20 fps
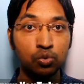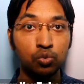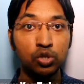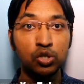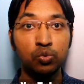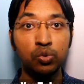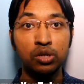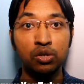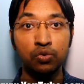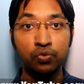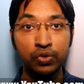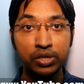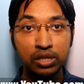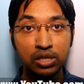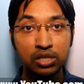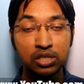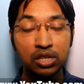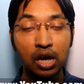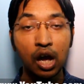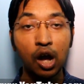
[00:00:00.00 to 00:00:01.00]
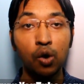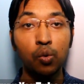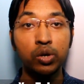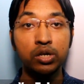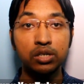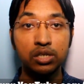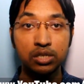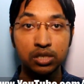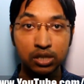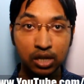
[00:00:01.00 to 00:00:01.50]
we will finish our
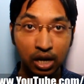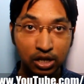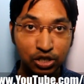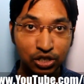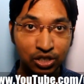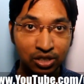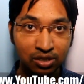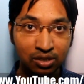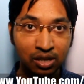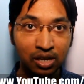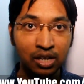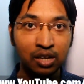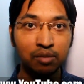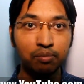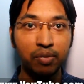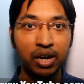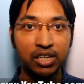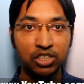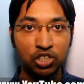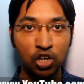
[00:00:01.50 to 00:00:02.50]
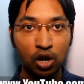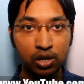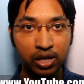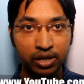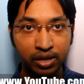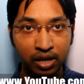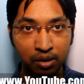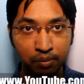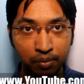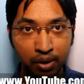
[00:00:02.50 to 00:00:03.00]
discussion by
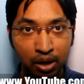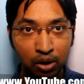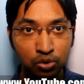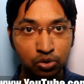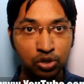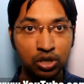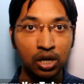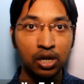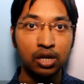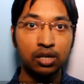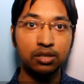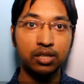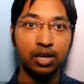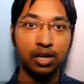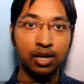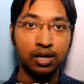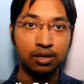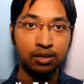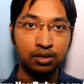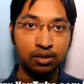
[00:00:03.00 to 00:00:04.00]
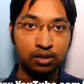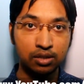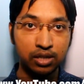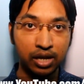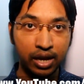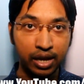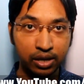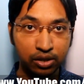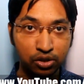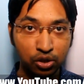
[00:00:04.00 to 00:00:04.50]
talking about the
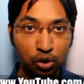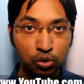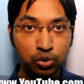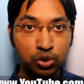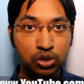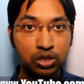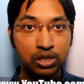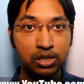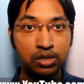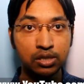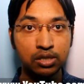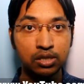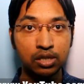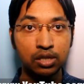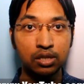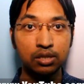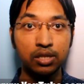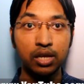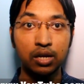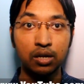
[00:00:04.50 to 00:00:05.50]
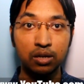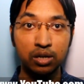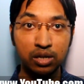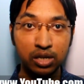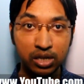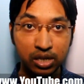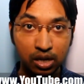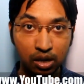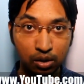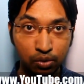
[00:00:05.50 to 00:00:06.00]
diagnosis, the
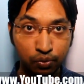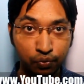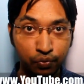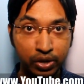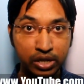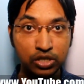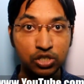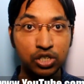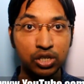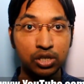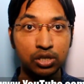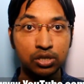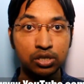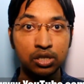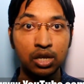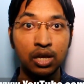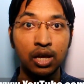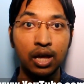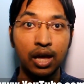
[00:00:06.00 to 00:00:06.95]
clinical features,